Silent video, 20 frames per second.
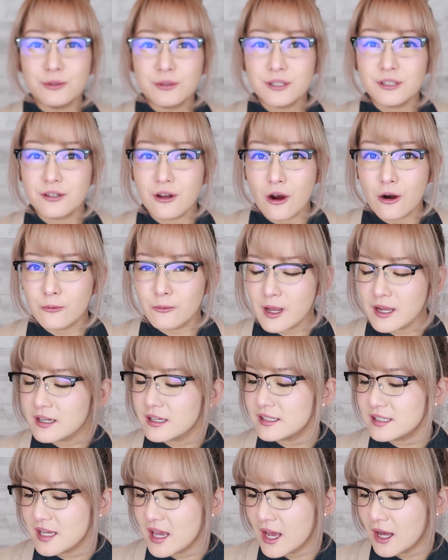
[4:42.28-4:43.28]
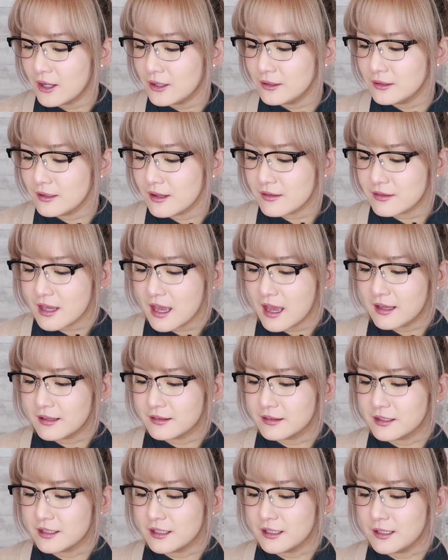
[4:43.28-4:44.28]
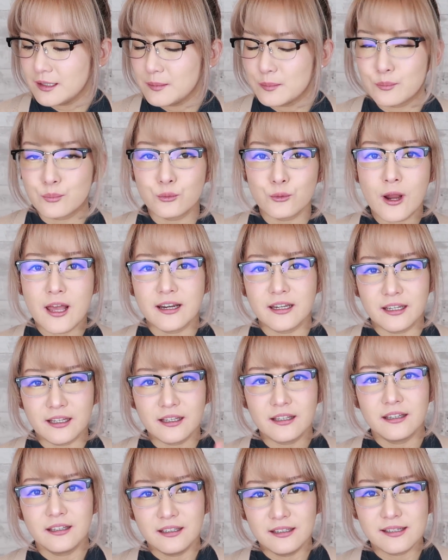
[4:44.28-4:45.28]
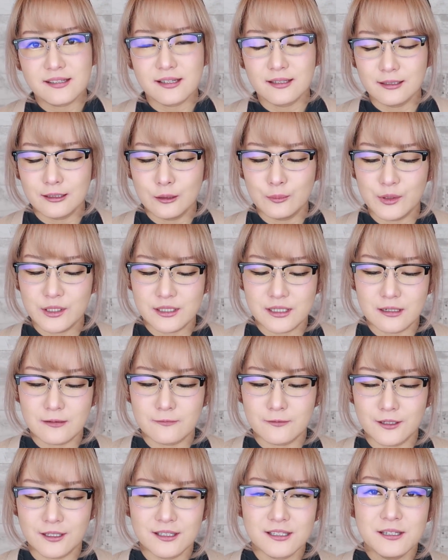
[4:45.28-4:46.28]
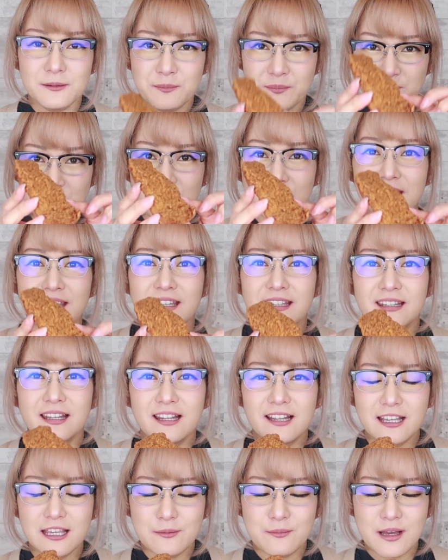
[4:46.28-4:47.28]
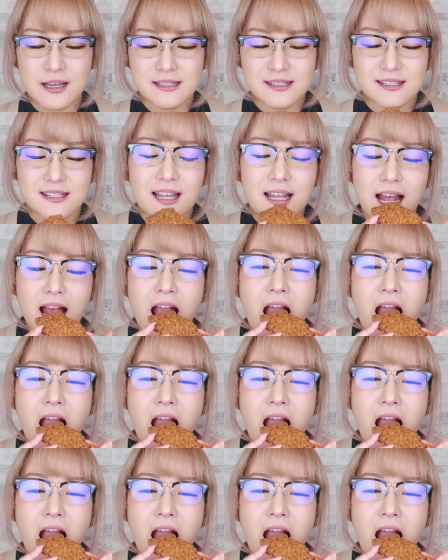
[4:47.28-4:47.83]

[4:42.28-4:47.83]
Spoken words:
You can already tell that the breading is a little bit different. Itadakimasu.